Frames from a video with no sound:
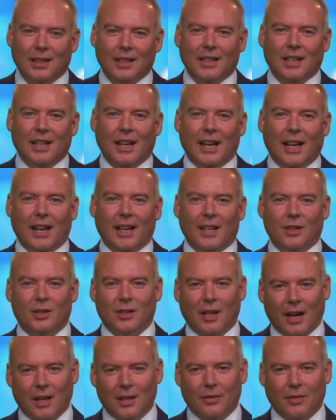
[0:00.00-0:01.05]
in
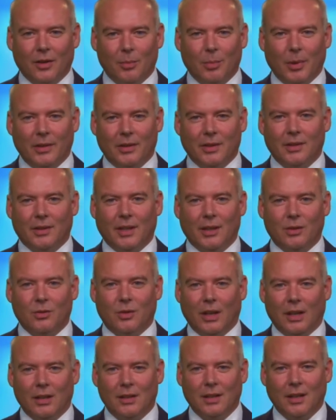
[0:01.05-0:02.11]
Sandyford Business
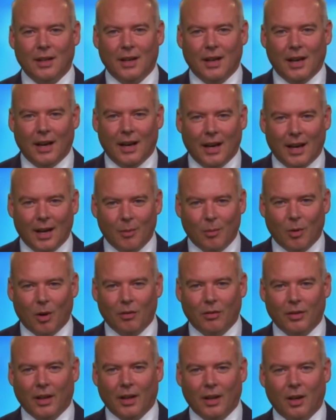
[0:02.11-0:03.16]
District over
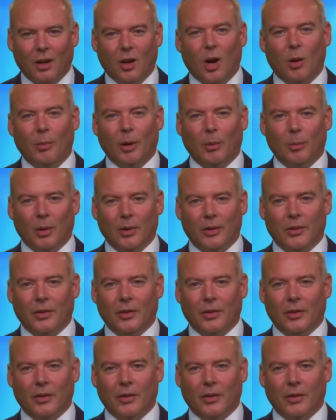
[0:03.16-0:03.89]
the coming months and